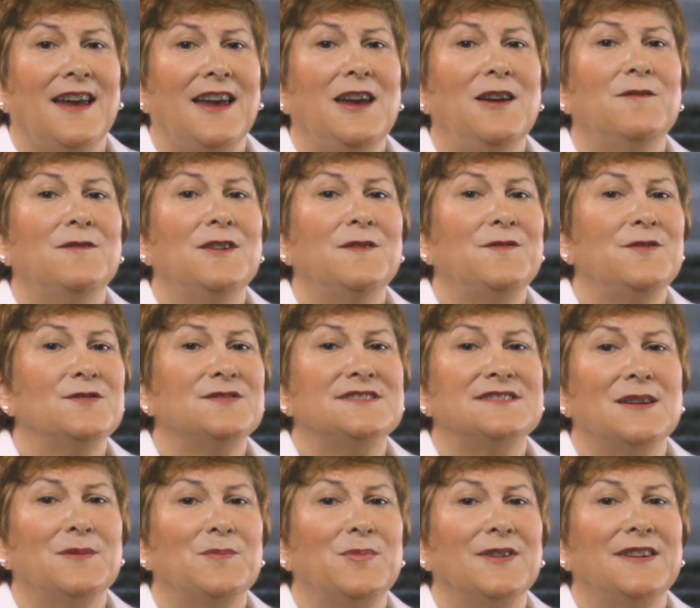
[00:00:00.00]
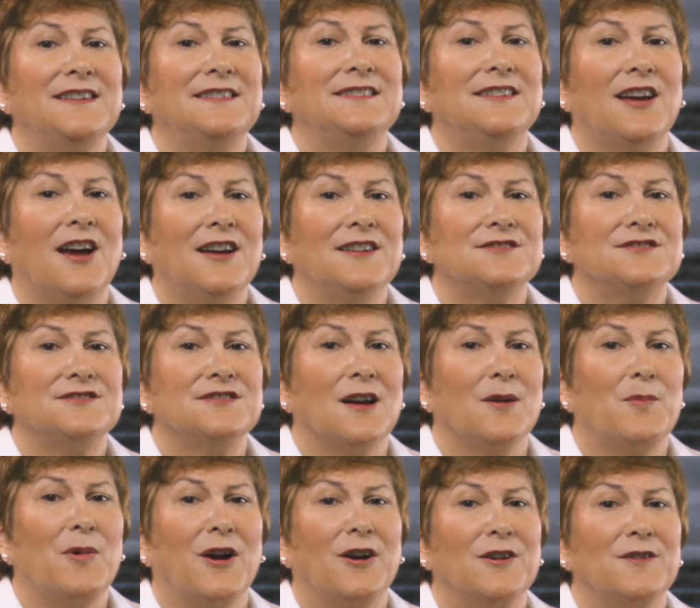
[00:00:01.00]
even if you simply touch
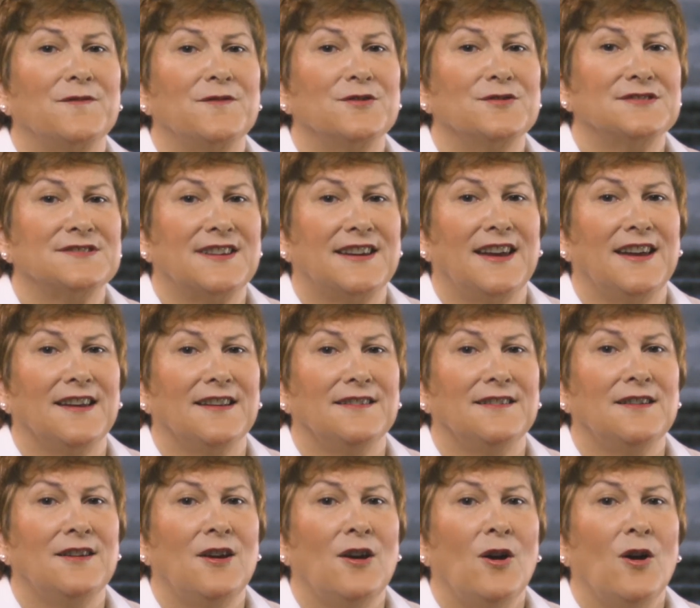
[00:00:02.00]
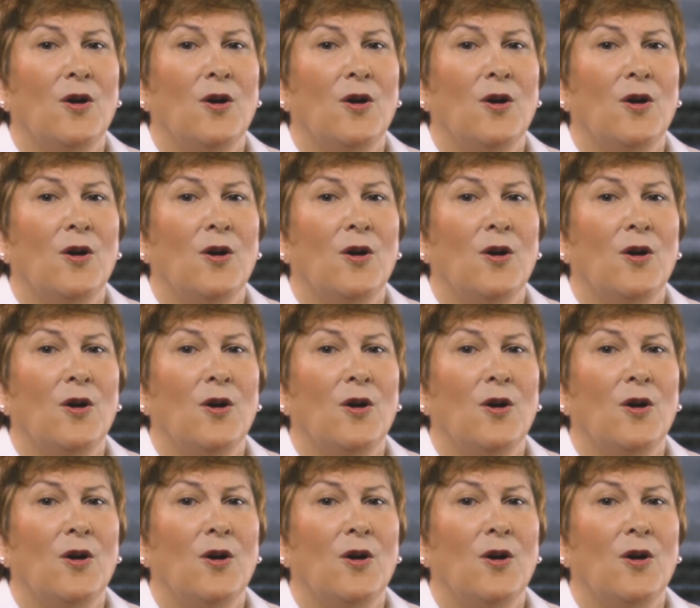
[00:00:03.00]
a part of your skin